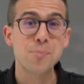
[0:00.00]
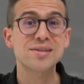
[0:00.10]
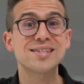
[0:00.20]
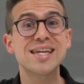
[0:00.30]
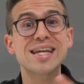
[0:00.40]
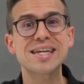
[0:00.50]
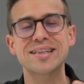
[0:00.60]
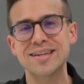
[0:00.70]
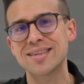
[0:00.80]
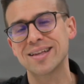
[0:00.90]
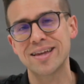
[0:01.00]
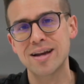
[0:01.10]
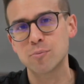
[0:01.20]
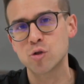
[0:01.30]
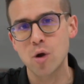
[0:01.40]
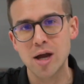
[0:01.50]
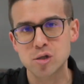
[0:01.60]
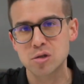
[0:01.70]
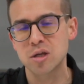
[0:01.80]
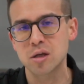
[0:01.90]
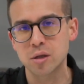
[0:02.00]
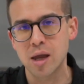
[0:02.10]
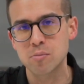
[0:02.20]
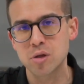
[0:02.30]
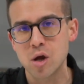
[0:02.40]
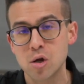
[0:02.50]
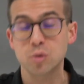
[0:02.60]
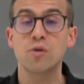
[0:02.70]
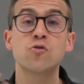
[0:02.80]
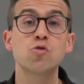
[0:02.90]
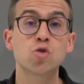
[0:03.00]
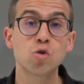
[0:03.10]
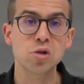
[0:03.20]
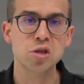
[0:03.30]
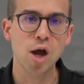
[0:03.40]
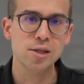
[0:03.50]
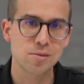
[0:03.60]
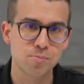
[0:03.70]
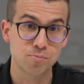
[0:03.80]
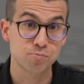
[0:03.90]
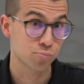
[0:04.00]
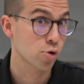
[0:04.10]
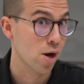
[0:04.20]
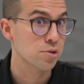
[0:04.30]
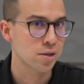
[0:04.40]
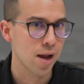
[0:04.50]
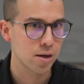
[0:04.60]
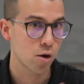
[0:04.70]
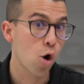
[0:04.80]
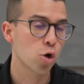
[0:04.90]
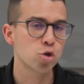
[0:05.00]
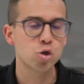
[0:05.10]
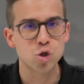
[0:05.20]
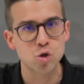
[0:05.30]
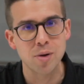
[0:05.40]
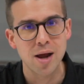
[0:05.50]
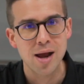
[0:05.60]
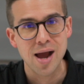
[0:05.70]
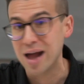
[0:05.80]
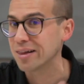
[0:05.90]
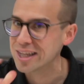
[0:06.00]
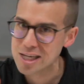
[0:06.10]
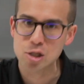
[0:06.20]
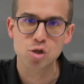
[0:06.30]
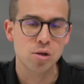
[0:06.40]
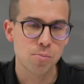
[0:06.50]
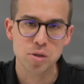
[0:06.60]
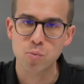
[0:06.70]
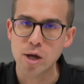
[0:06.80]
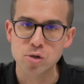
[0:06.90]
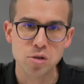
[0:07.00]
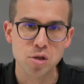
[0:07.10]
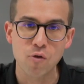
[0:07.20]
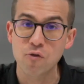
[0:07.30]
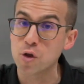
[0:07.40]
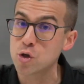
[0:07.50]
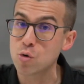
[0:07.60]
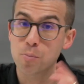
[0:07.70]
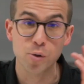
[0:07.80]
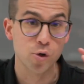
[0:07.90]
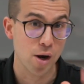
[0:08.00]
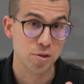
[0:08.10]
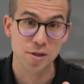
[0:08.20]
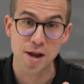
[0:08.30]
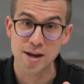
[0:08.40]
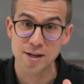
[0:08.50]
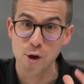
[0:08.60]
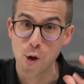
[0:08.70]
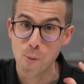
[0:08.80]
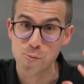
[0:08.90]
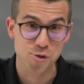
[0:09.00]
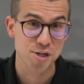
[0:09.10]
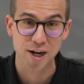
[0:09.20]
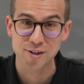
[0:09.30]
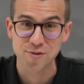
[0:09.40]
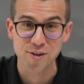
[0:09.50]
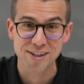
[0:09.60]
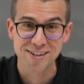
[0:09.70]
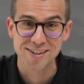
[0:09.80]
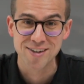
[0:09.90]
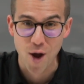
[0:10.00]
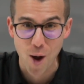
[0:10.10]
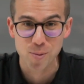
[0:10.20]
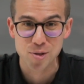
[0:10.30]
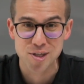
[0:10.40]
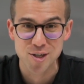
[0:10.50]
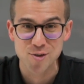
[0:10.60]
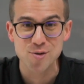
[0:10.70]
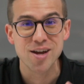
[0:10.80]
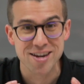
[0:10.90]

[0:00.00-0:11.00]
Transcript: particularly in the lead up to your H S C exams. So if you do decide to procrastinate on YouTube, at least you can persuade yourself that you are procrastinating productively. I will see you